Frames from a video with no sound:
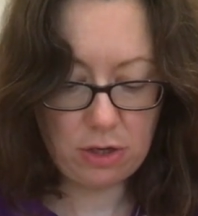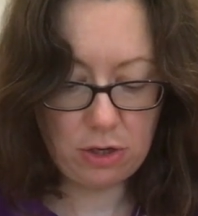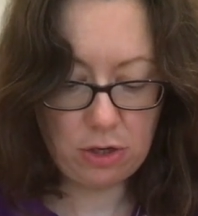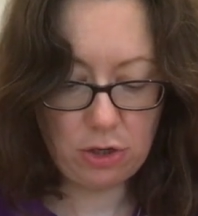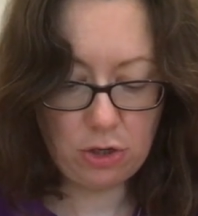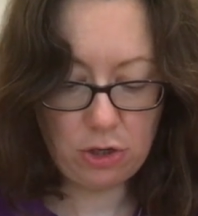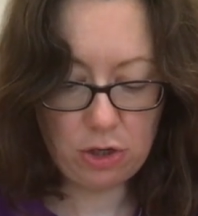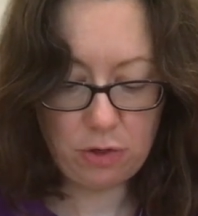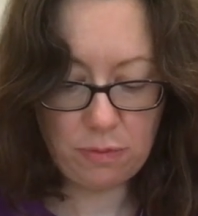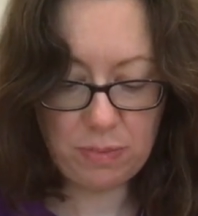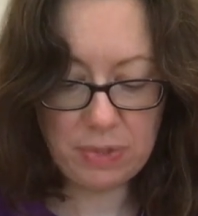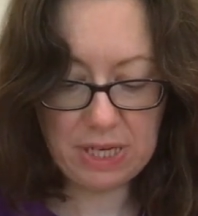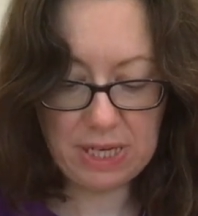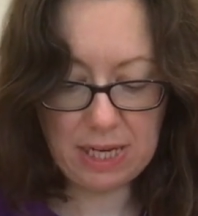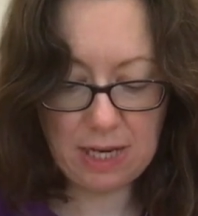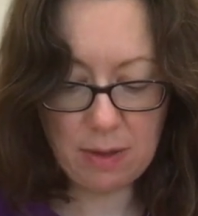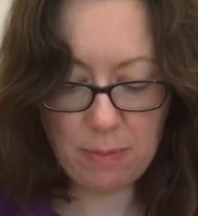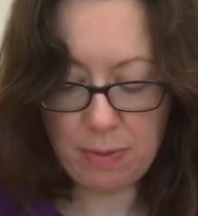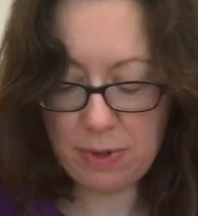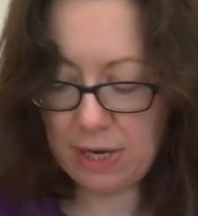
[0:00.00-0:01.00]
you should be
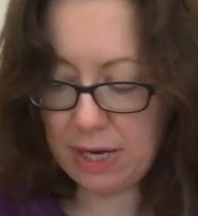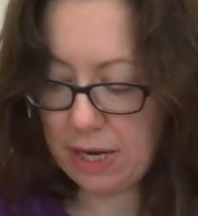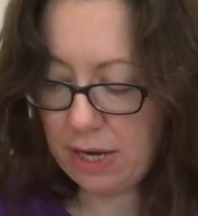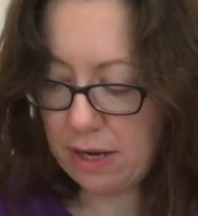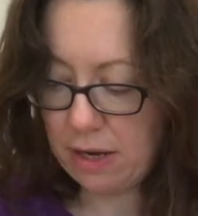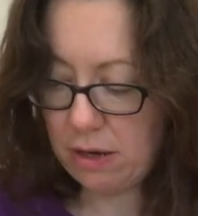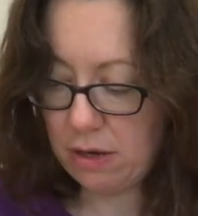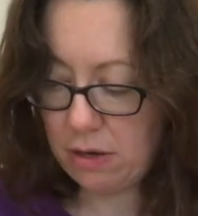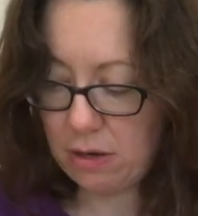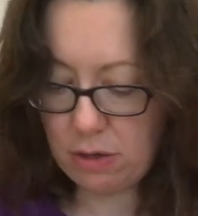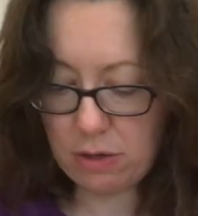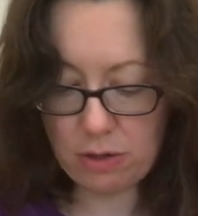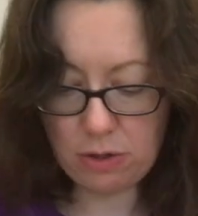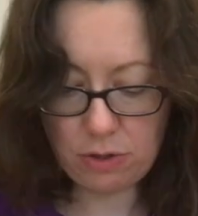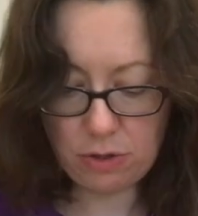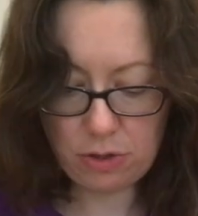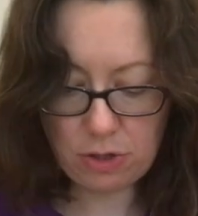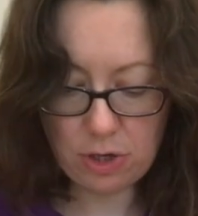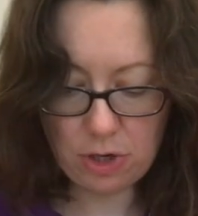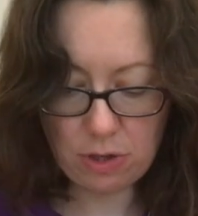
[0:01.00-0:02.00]
keeping it
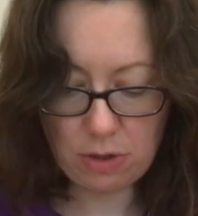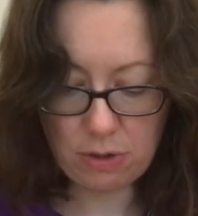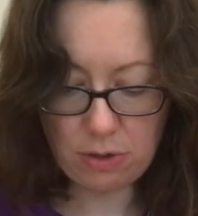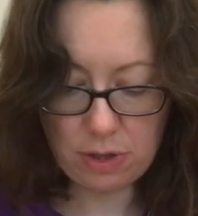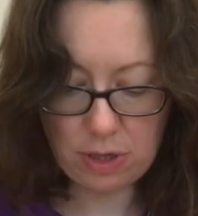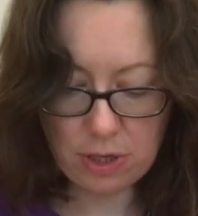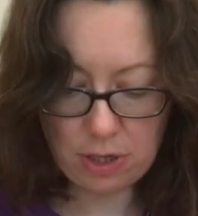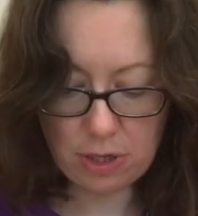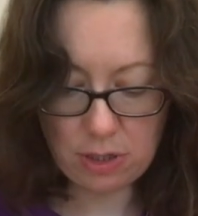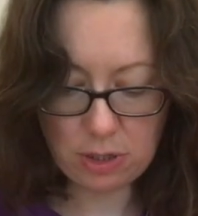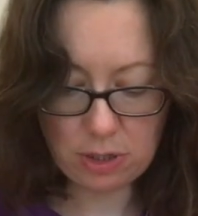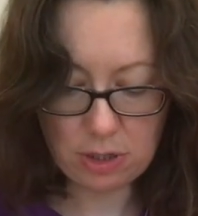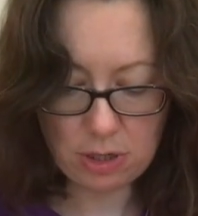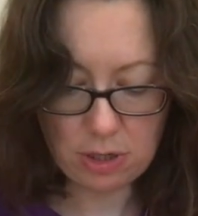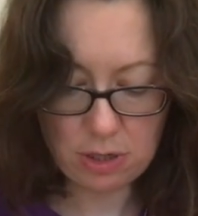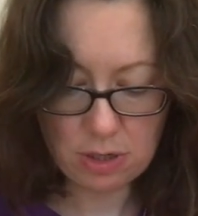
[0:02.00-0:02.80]
so that